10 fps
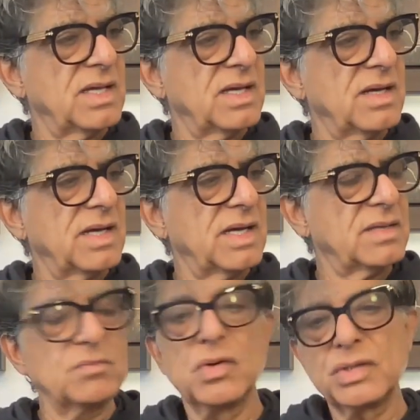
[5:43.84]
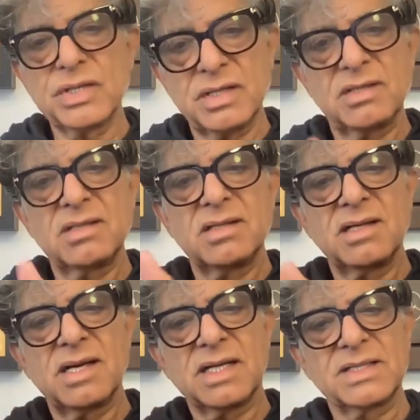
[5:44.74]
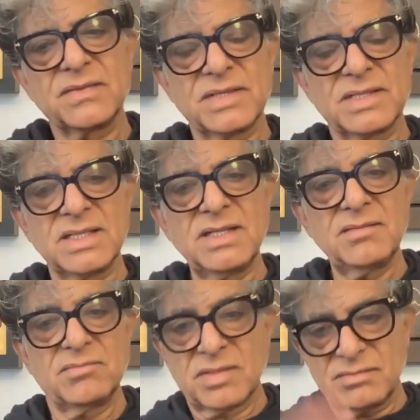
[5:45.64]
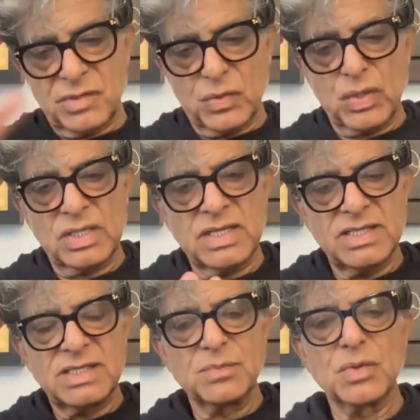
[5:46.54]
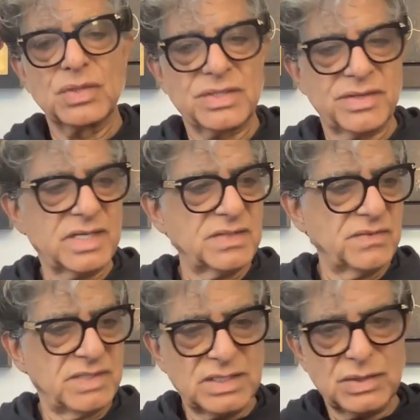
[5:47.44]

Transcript: uh, and motor activity, coordinated motor activity.